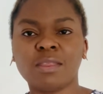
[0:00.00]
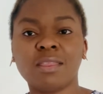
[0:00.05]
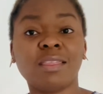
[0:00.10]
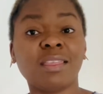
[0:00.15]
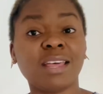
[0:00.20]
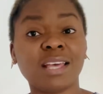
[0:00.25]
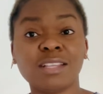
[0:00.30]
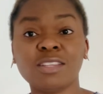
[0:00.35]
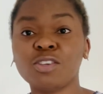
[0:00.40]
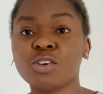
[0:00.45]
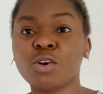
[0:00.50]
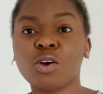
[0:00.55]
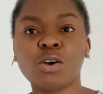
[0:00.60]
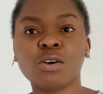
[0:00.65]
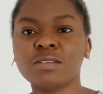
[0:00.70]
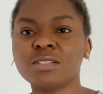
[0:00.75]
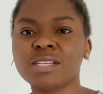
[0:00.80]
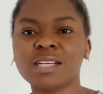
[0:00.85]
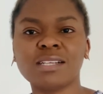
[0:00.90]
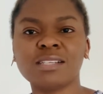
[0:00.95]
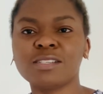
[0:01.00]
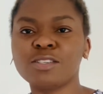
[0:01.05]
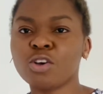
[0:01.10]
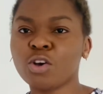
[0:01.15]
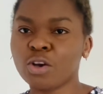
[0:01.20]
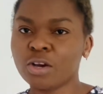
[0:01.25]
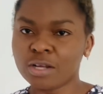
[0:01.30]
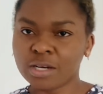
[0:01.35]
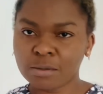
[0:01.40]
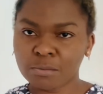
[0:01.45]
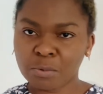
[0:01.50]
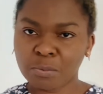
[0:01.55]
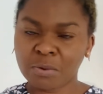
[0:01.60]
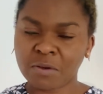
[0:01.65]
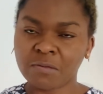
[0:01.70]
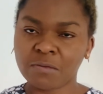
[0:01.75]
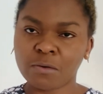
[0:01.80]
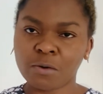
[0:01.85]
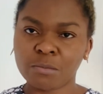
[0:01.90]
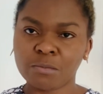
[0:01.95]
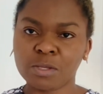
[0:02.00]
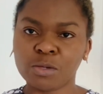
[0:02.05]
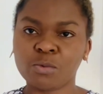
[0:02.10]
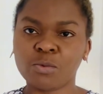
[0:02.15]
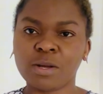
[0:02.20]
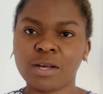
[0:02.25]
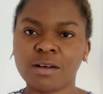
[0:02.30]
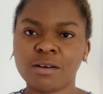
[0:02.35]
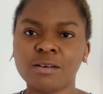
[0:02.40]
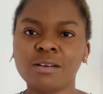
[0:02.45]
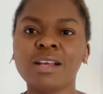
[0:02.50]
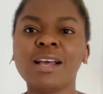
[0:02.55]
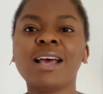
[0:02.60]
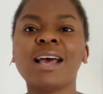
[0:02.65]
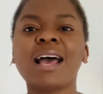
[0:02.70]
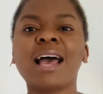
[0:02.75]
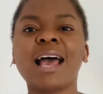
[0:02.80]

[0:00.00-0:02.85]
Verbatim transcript: and then your content is not going to be performing well,